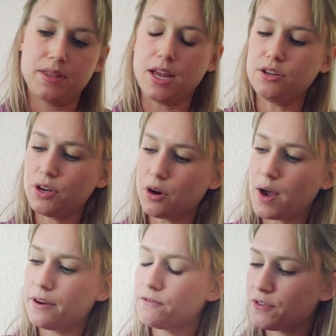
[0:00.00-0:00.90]
Then you can go
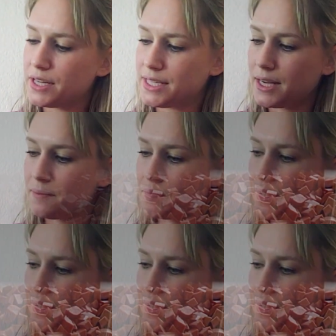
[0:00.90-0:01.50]
ahead and freeze it